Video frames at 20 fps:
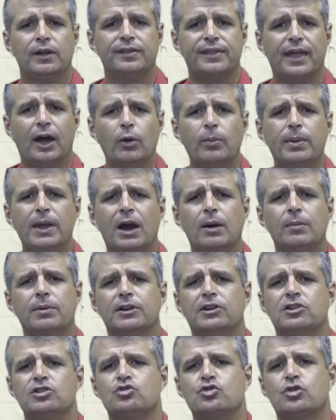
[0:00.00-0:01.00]
they'll be able to
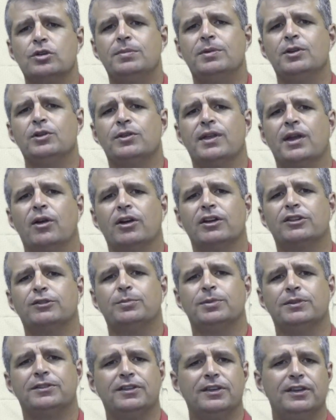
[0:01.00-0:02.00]
contribute their
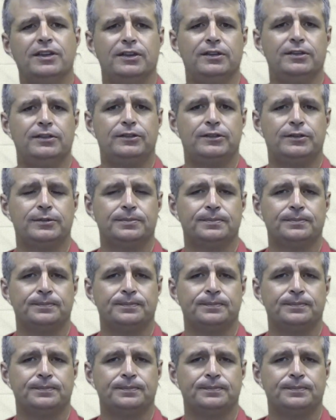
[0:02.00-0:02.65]
expertise.